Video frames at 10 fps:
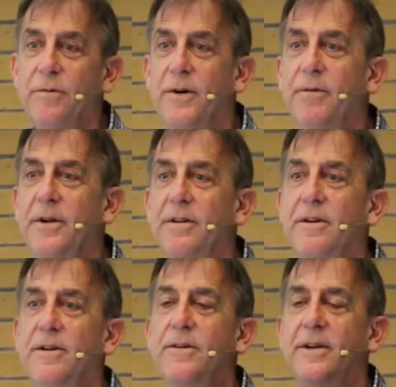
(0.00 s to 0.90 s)
What we
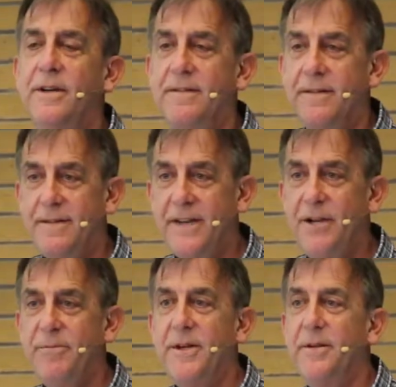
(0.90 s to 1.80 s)
do is the
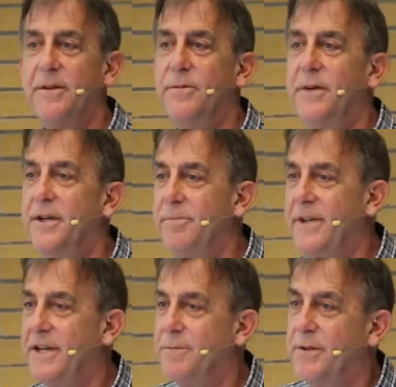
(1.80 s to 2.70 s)
same thing that William
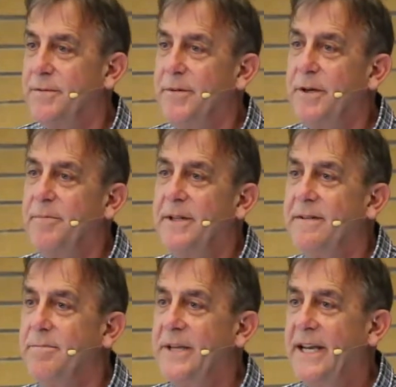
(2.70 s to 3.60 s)
Jasper Spillman
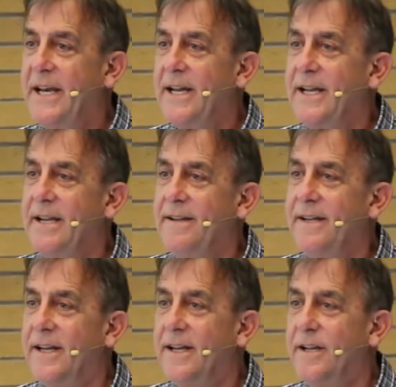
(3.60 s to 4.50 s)
began in
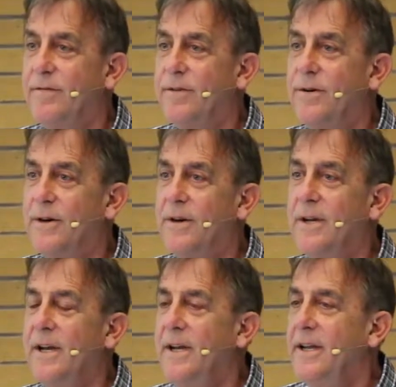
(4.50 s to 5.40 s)
1894.